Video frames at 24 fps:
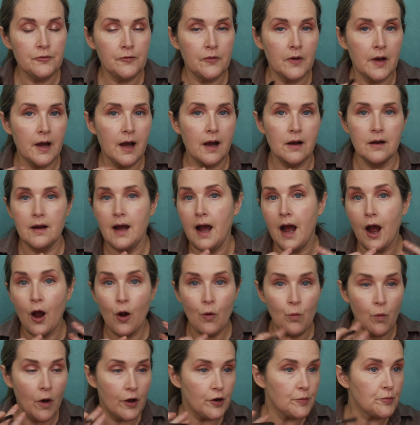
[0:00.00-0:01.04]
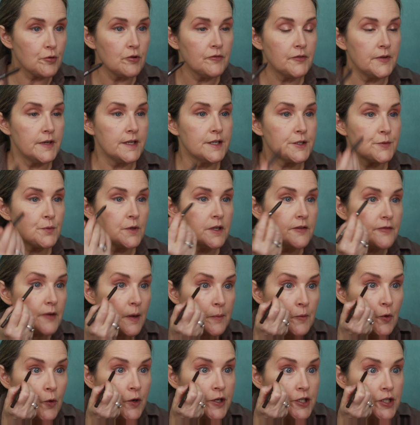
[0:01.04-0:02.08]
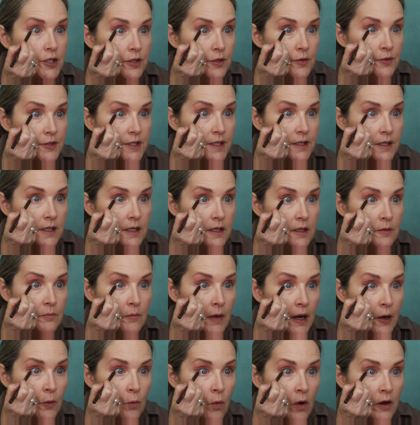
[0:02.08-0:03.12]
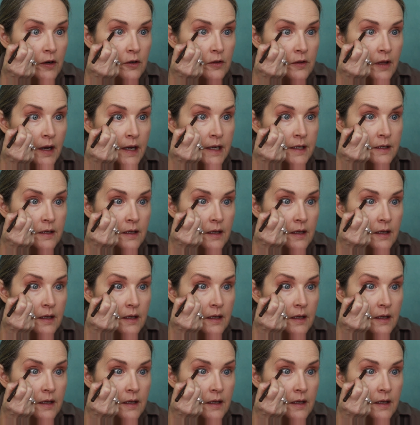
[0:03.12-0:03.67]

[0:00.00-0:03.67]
how waterproof it is if I'm going to use it in my waterline.